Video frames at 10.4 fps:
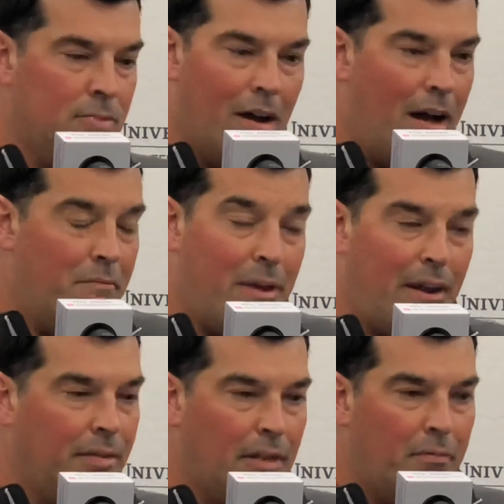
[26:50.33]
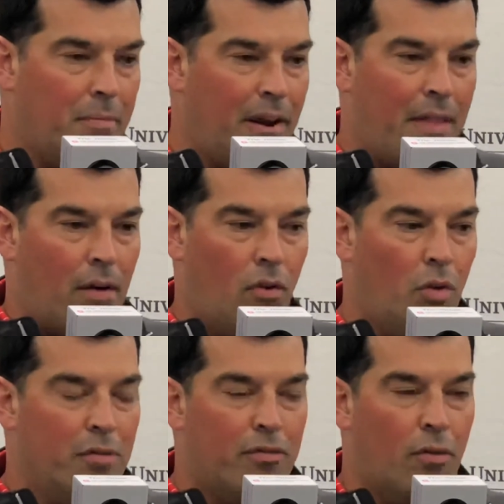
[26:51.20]
I've been in that
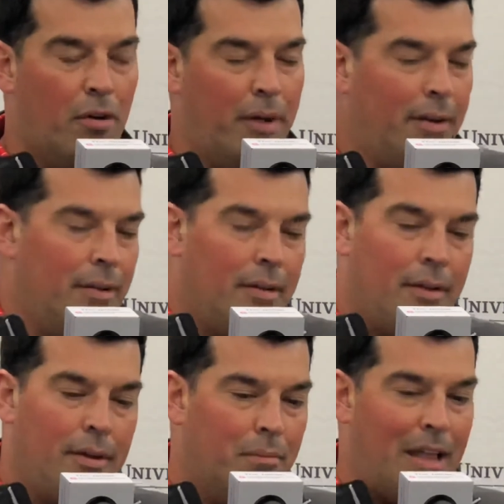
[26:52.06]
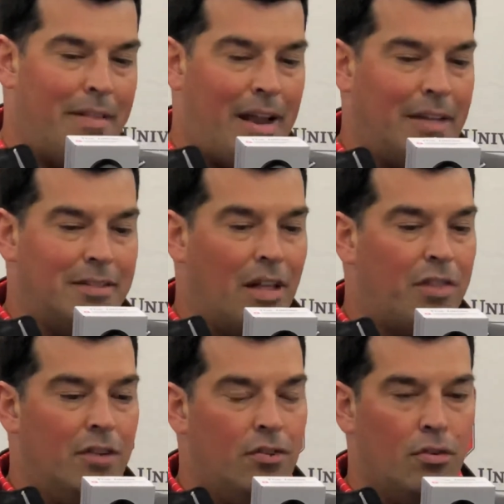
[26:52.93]
role before, but that has
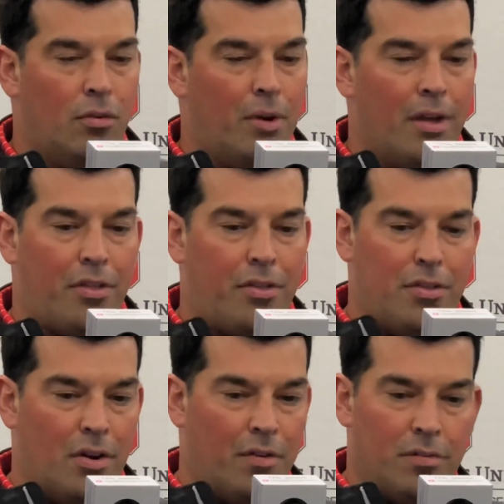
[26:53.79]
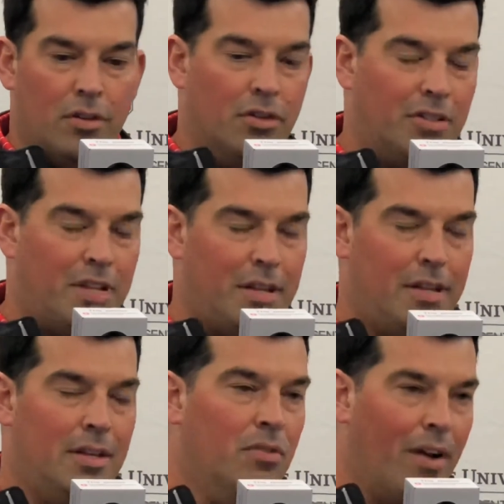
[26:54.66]
nothing to do with, you know, your
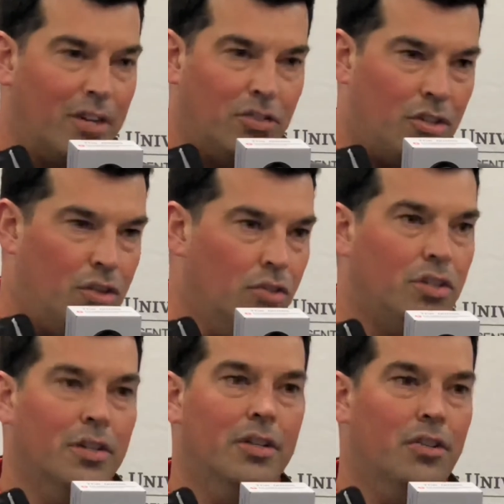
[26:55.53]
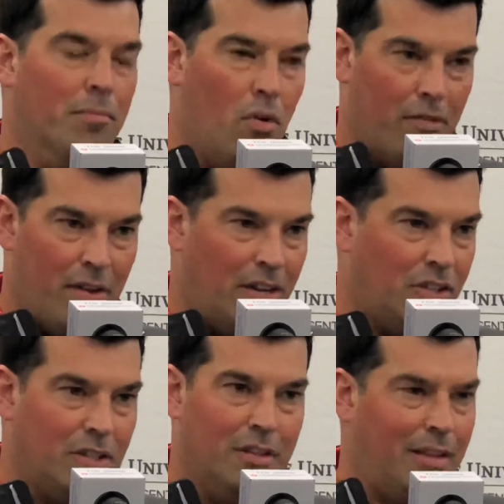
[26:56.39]
team, your execution, your
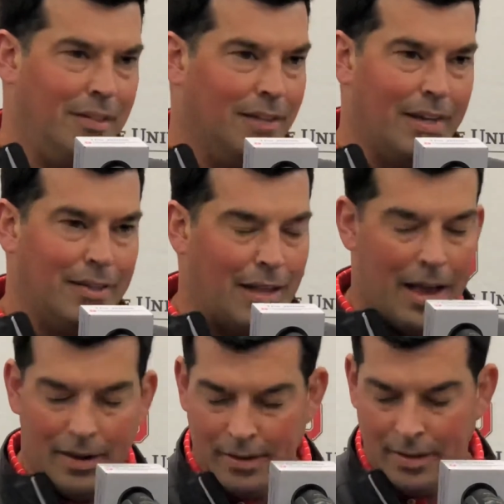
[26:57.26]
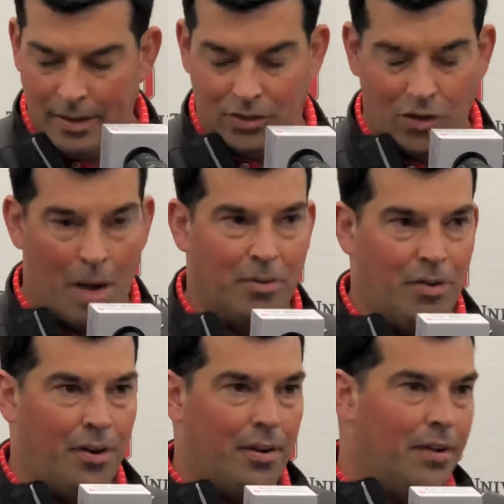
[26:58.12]
motivation, things like that. It's an
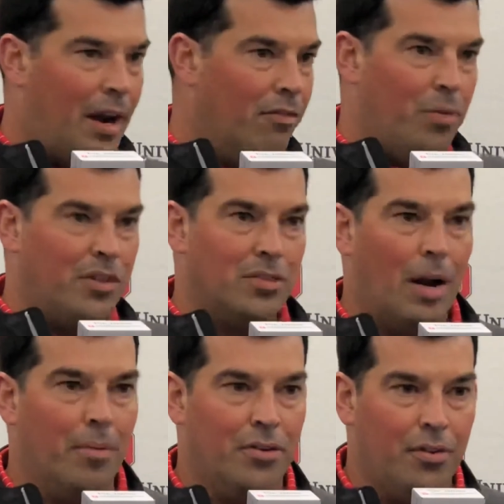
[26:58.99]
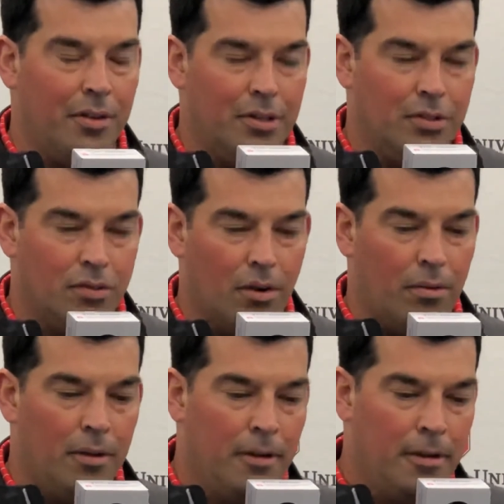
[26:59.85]
opportunity, and every week's an opportunity, and so